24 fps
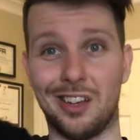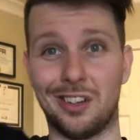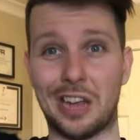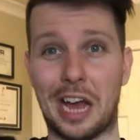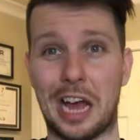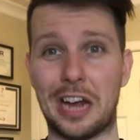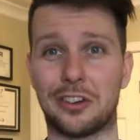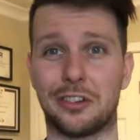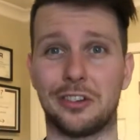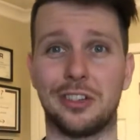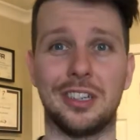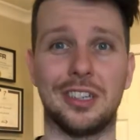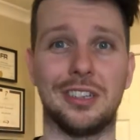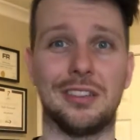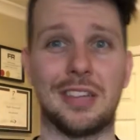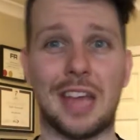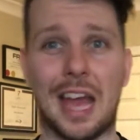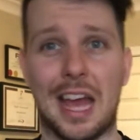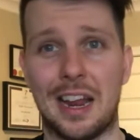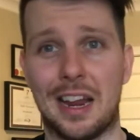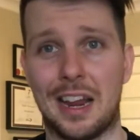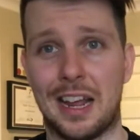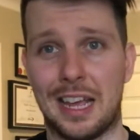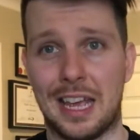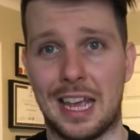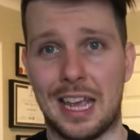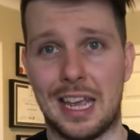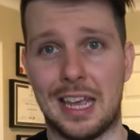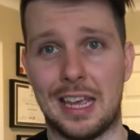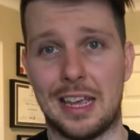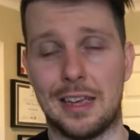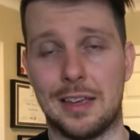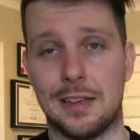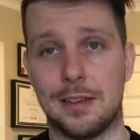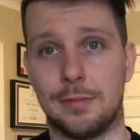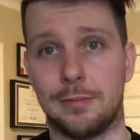to actually get
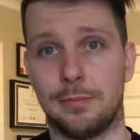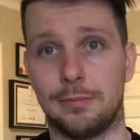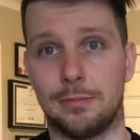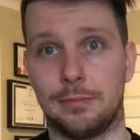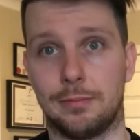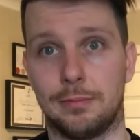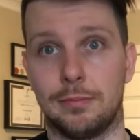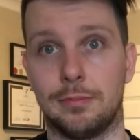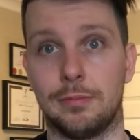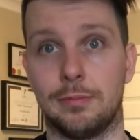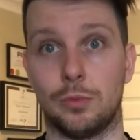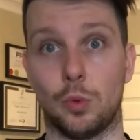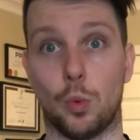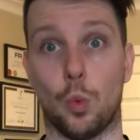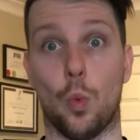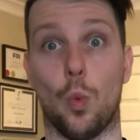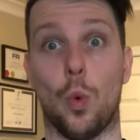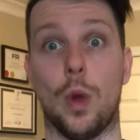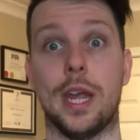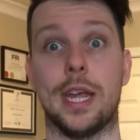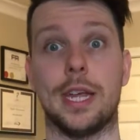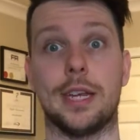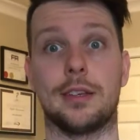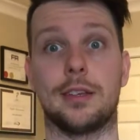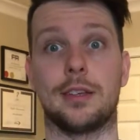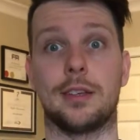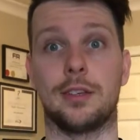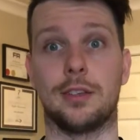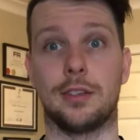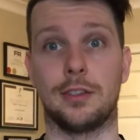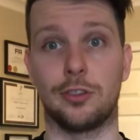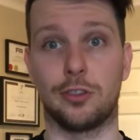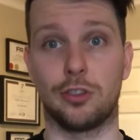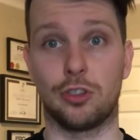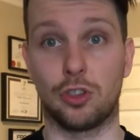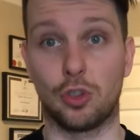a weight
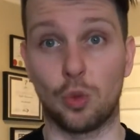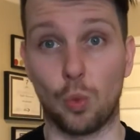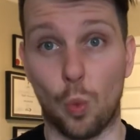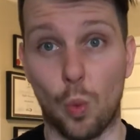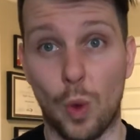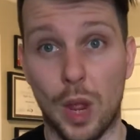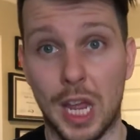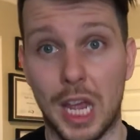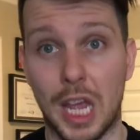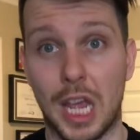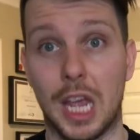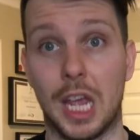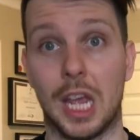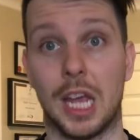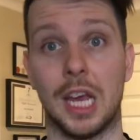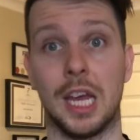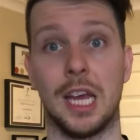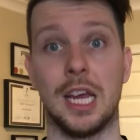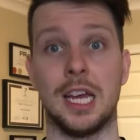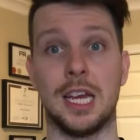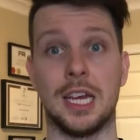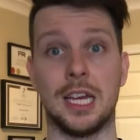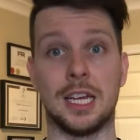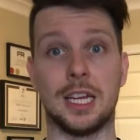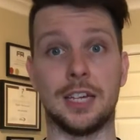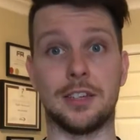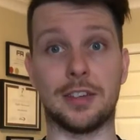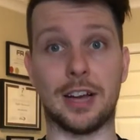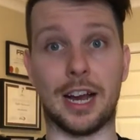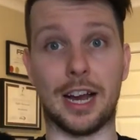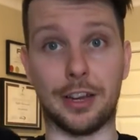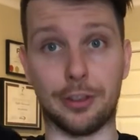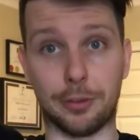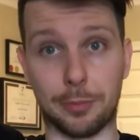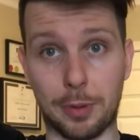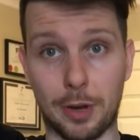swinging as
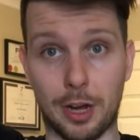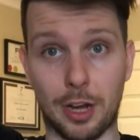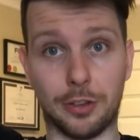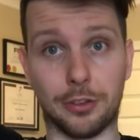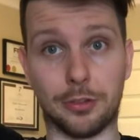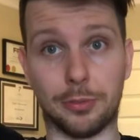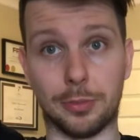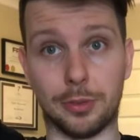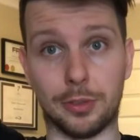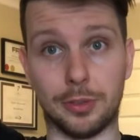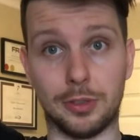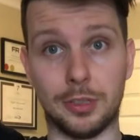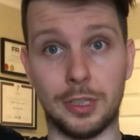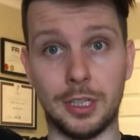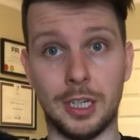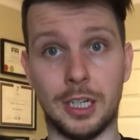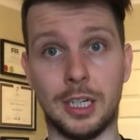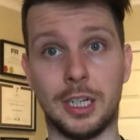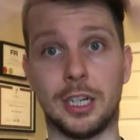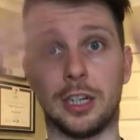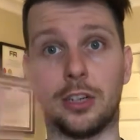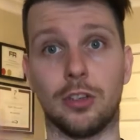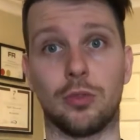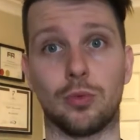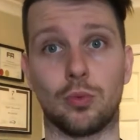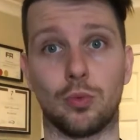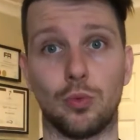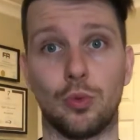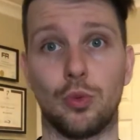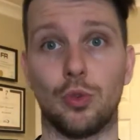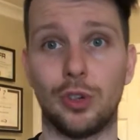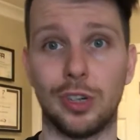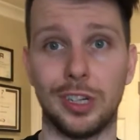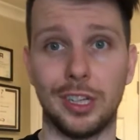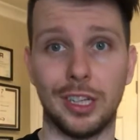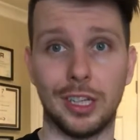high as possible. Because
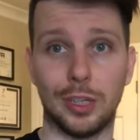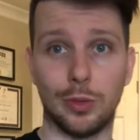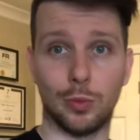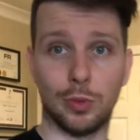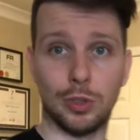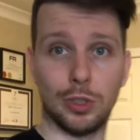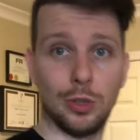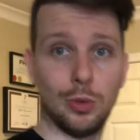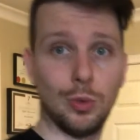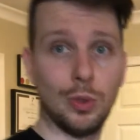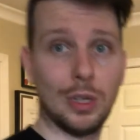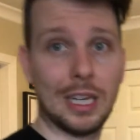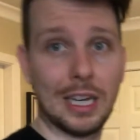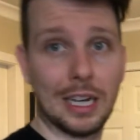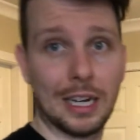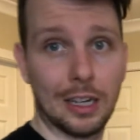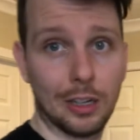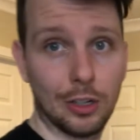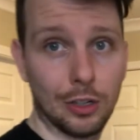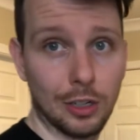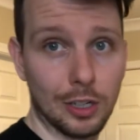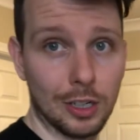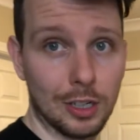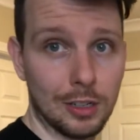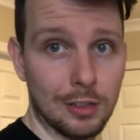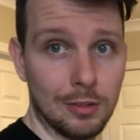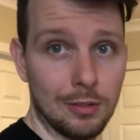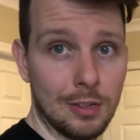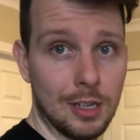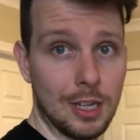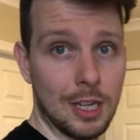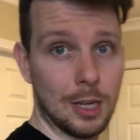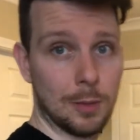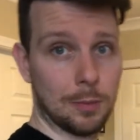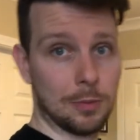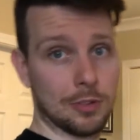really, when you get a good
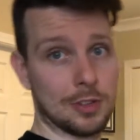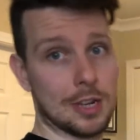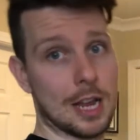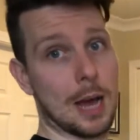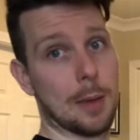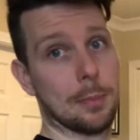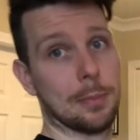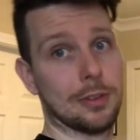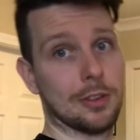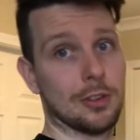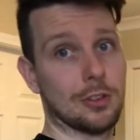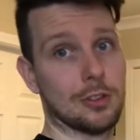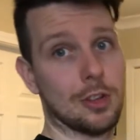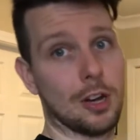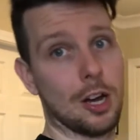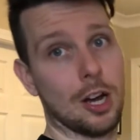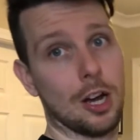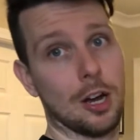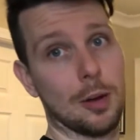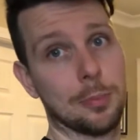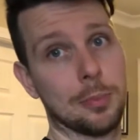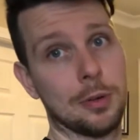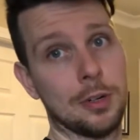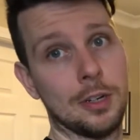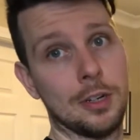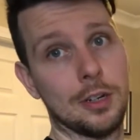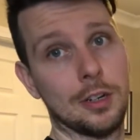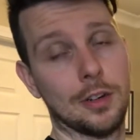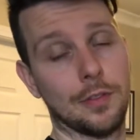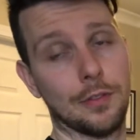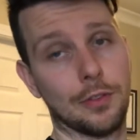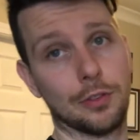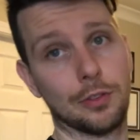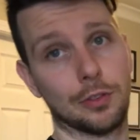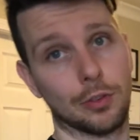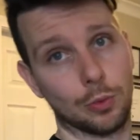hip snap at the top
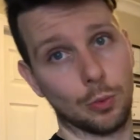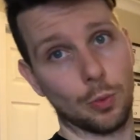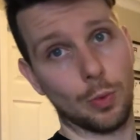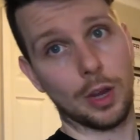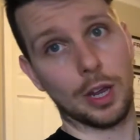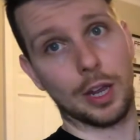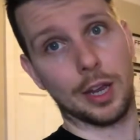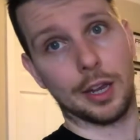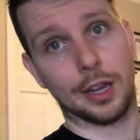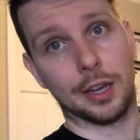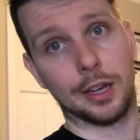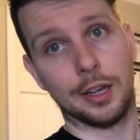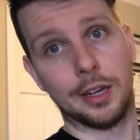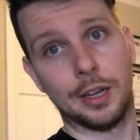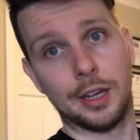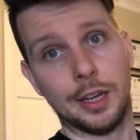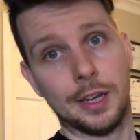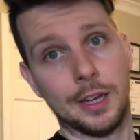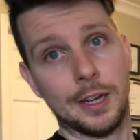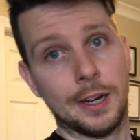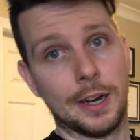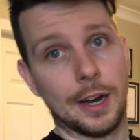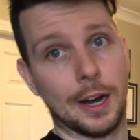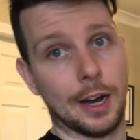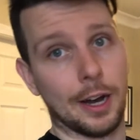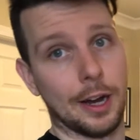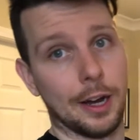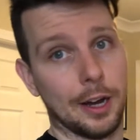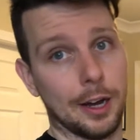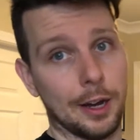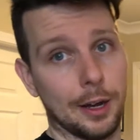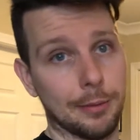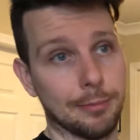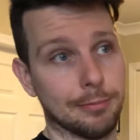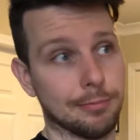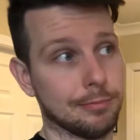of the swing,
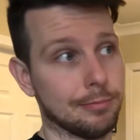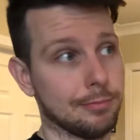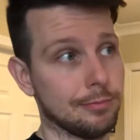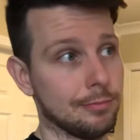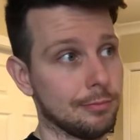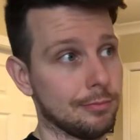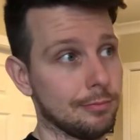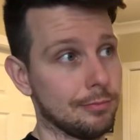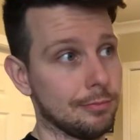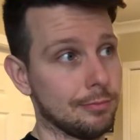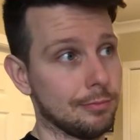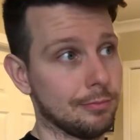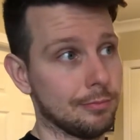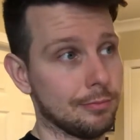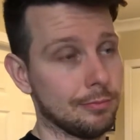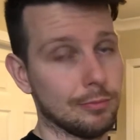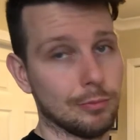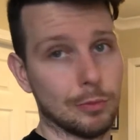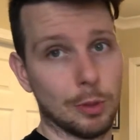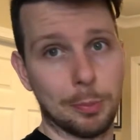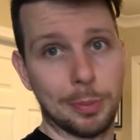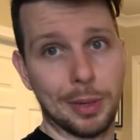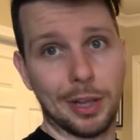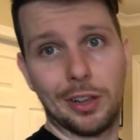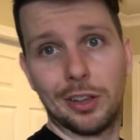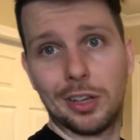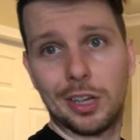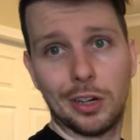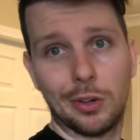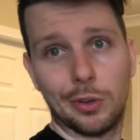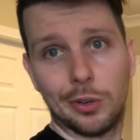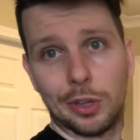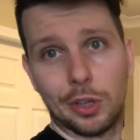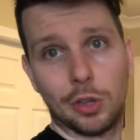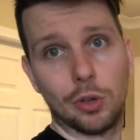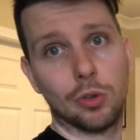the bell can
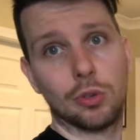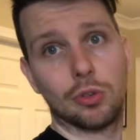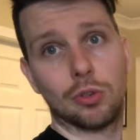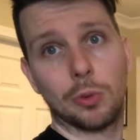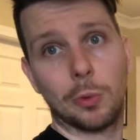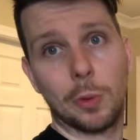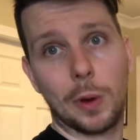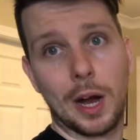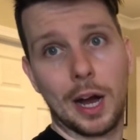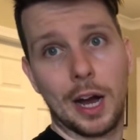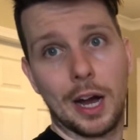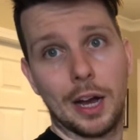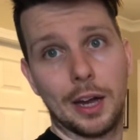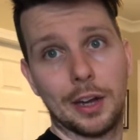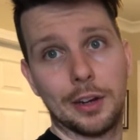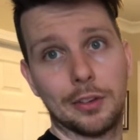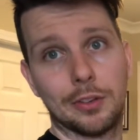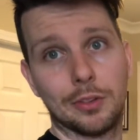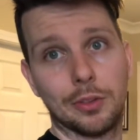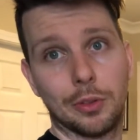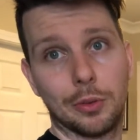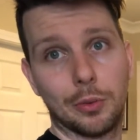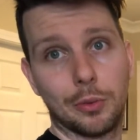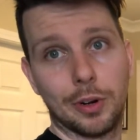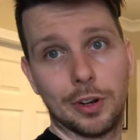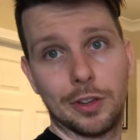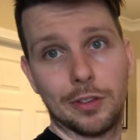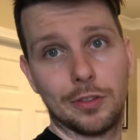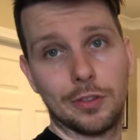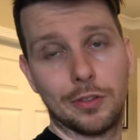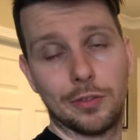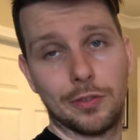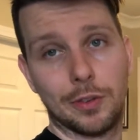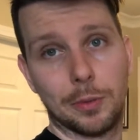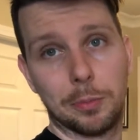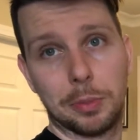only go so high. So the
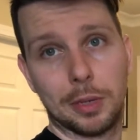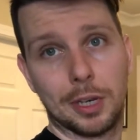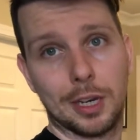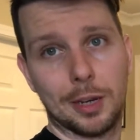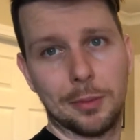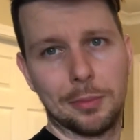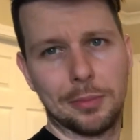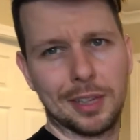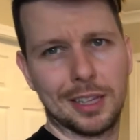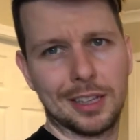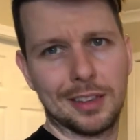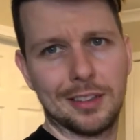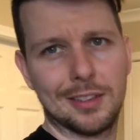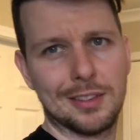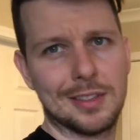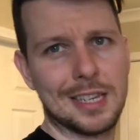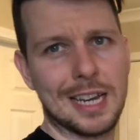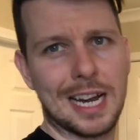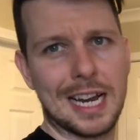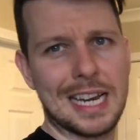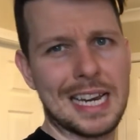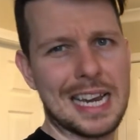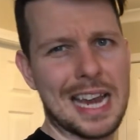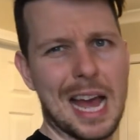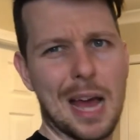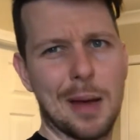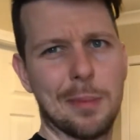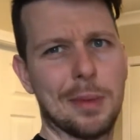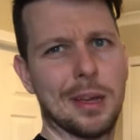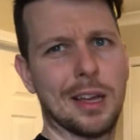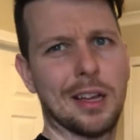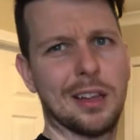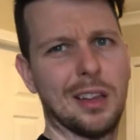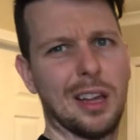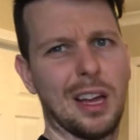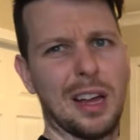rest of it becomes like this
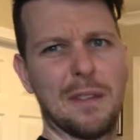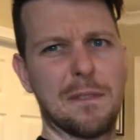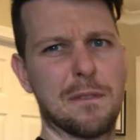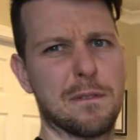dynamic, like